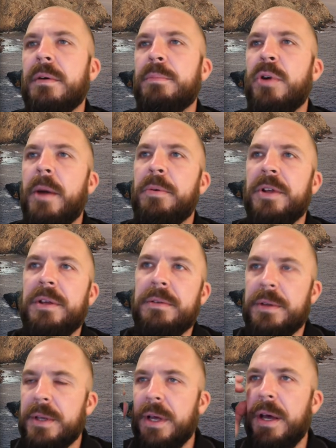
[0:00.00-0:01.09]
Property.
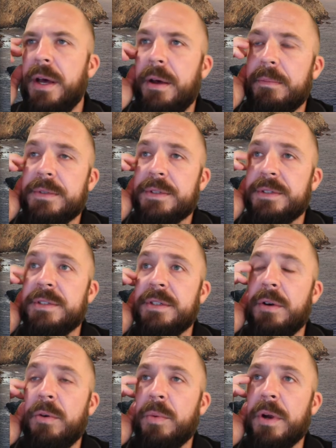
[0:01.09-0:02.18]

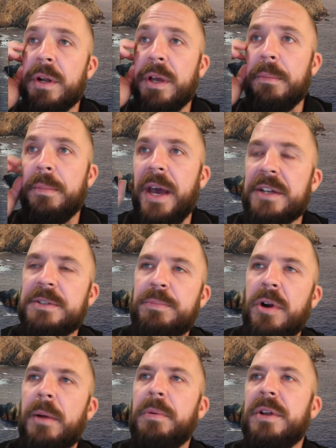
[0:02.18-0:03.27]
So we're going to come back to
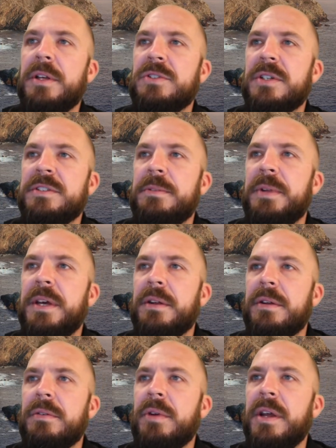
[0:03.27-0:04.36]
property in just a minute.
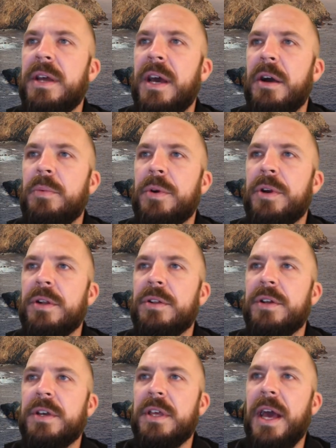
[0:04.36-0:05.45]
Right now, we're going to
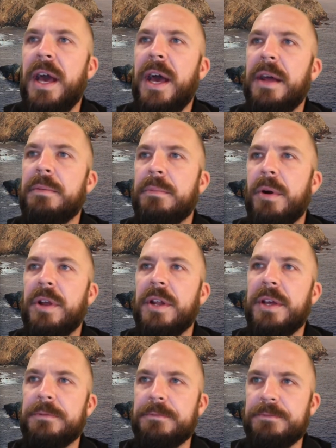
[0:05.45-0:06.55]
look at
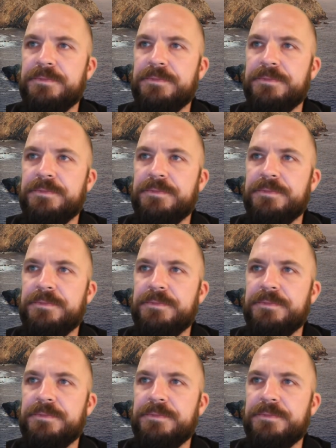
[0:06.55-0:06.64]
marketing.